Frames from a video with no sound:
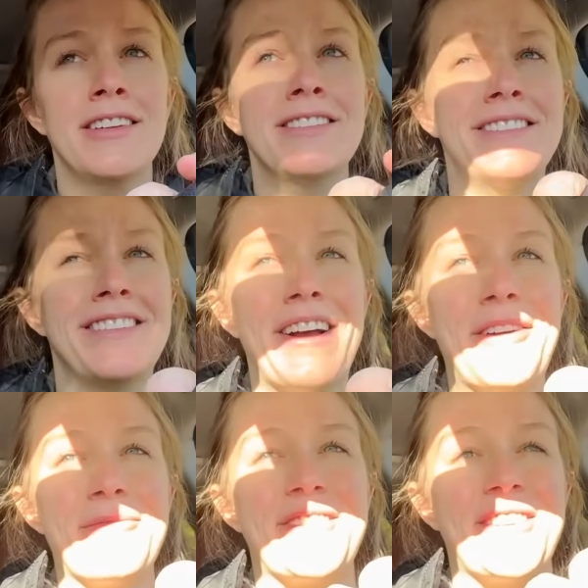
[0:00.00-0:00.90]

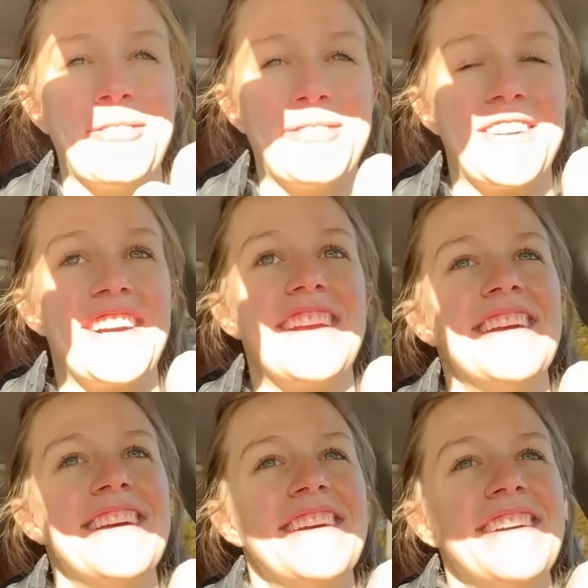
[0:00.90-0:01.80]
I'm so sorry.
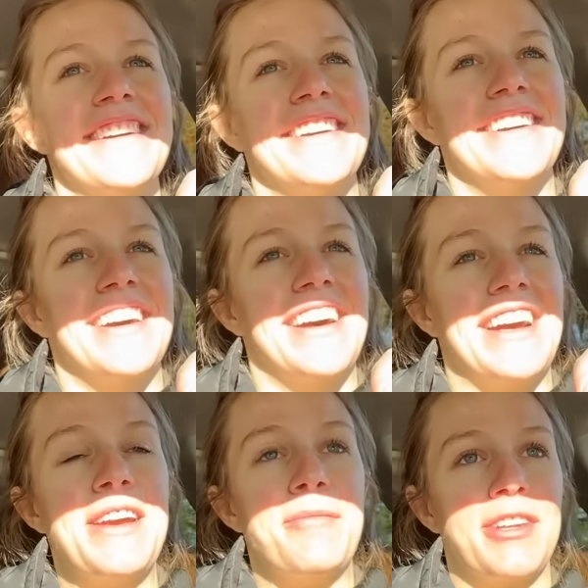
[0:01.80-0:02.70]

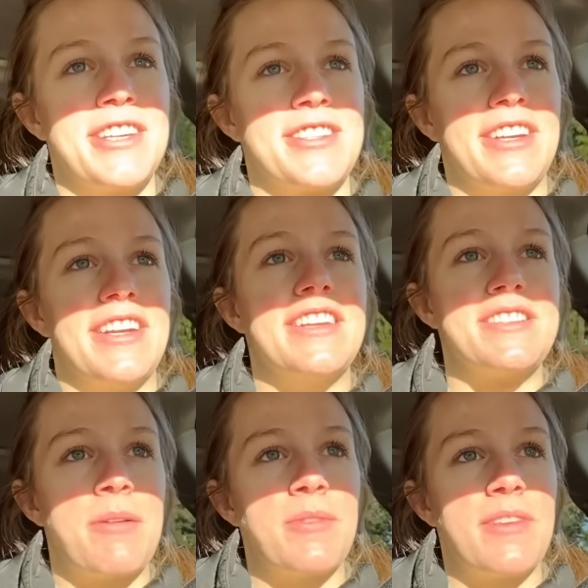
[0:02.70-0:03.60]
I am really sorry. I need to
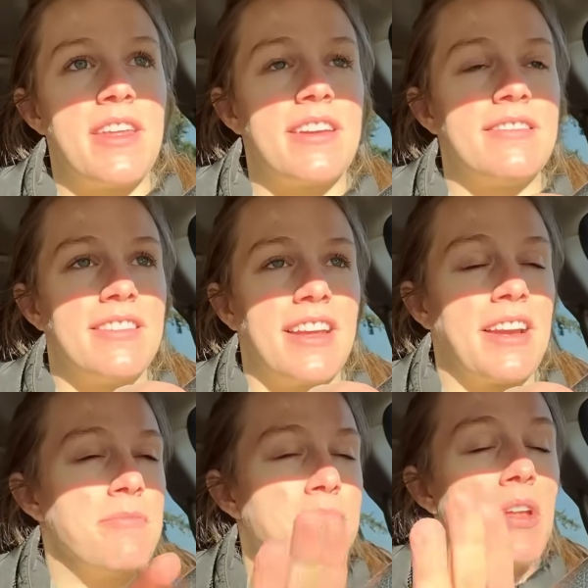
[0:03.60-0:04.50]
stop doing that. Like,
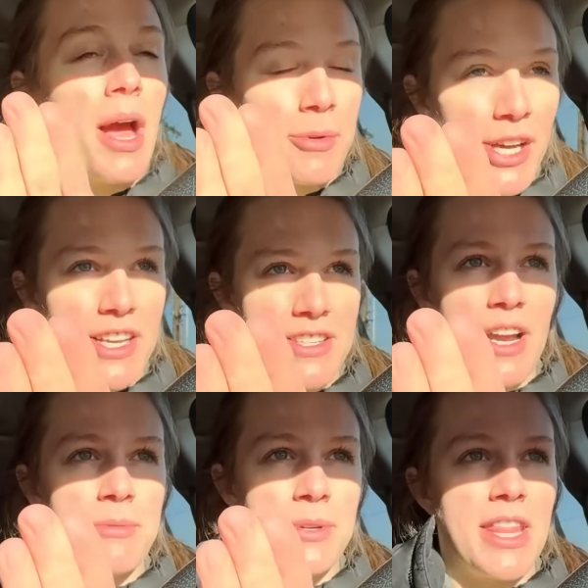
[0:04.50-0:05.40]
I'm, I'm gonna
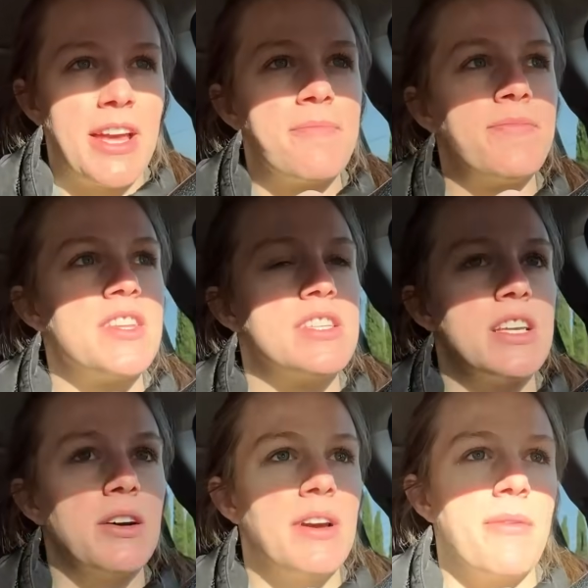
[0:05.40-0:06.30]
stop doing that.
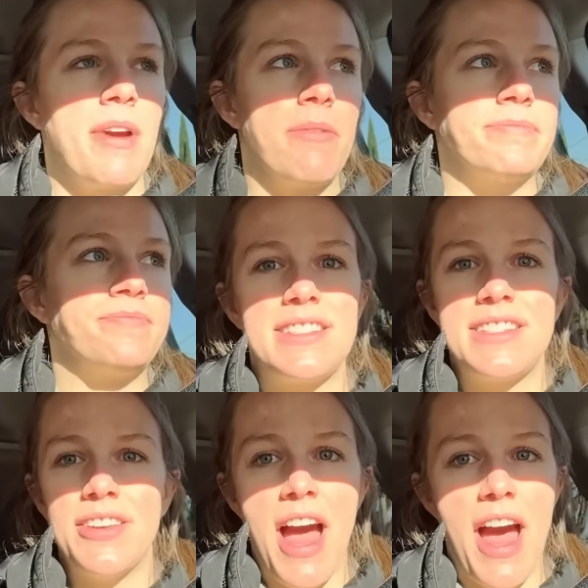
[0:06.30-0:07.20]
So anyway,
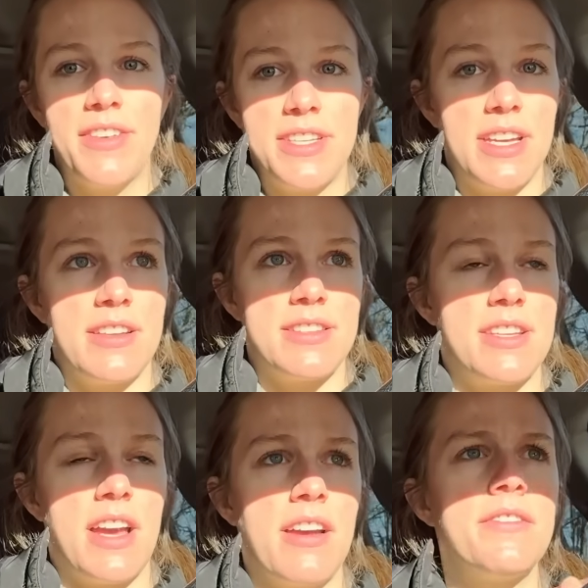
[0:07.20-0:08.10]
still have a ton of
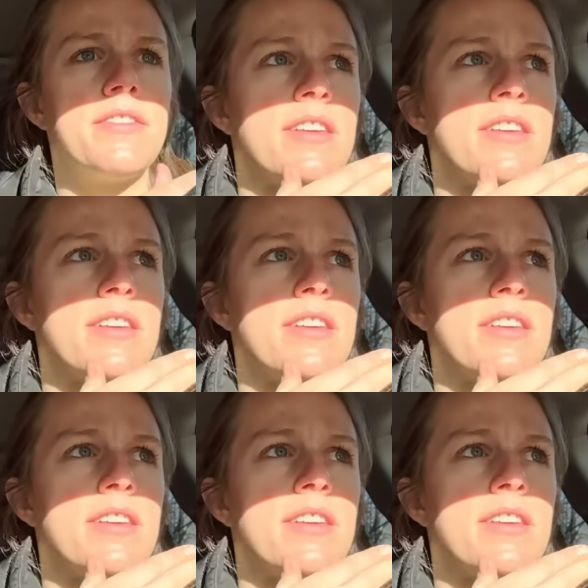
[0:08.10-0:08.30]
stuff.